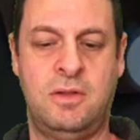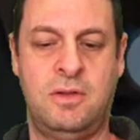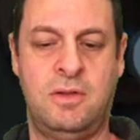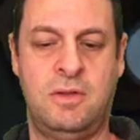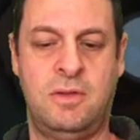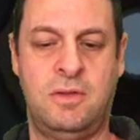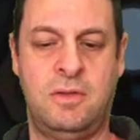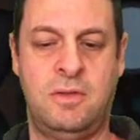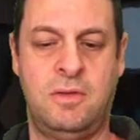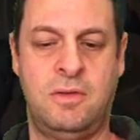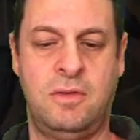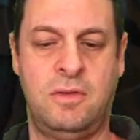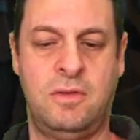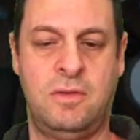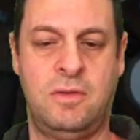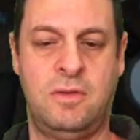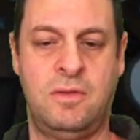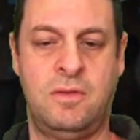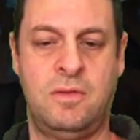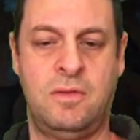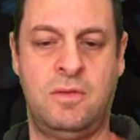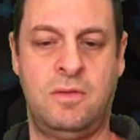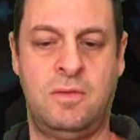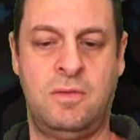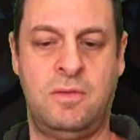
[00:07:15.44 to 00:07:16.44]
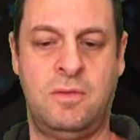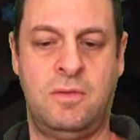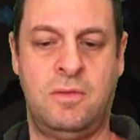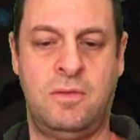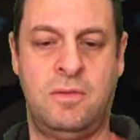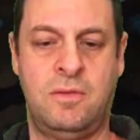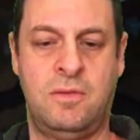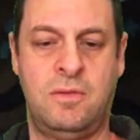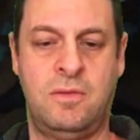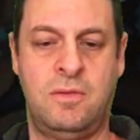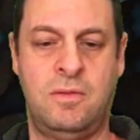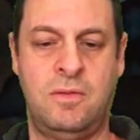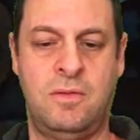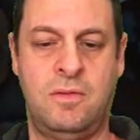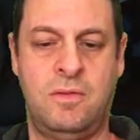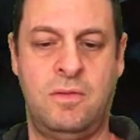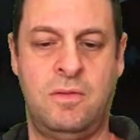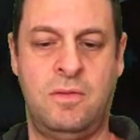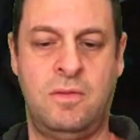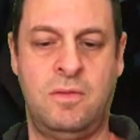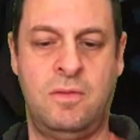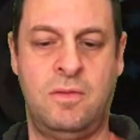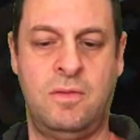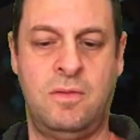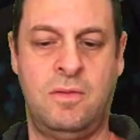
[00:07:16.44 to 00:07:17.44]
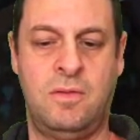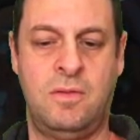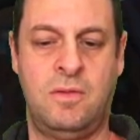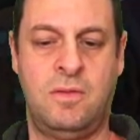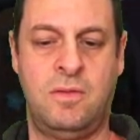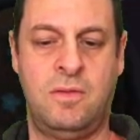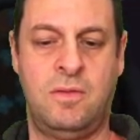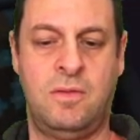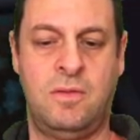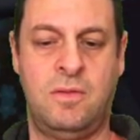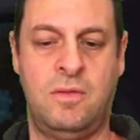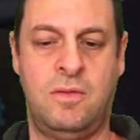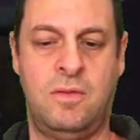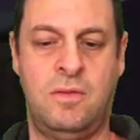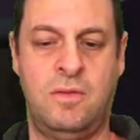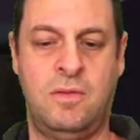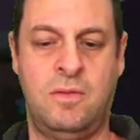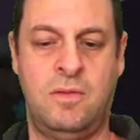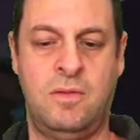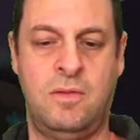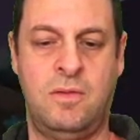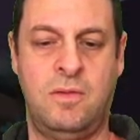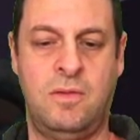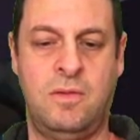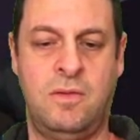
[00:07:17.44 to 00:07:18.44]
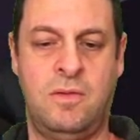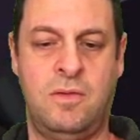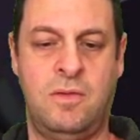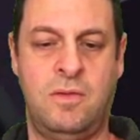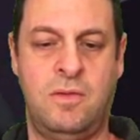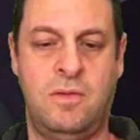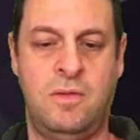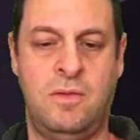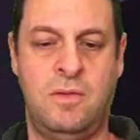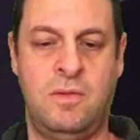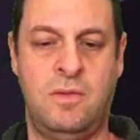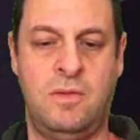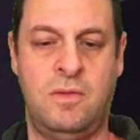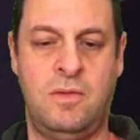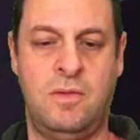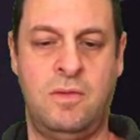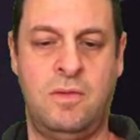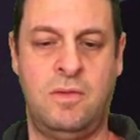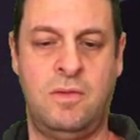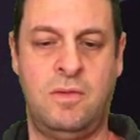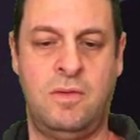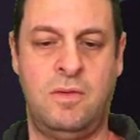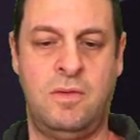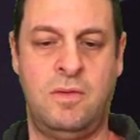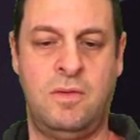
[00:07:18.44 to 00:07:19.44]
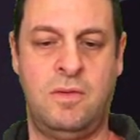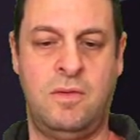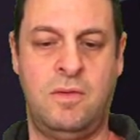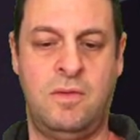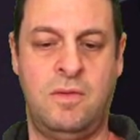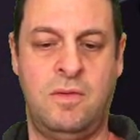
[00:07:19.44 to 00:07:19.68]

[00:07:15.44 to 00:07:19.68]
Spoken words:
Nothing is said.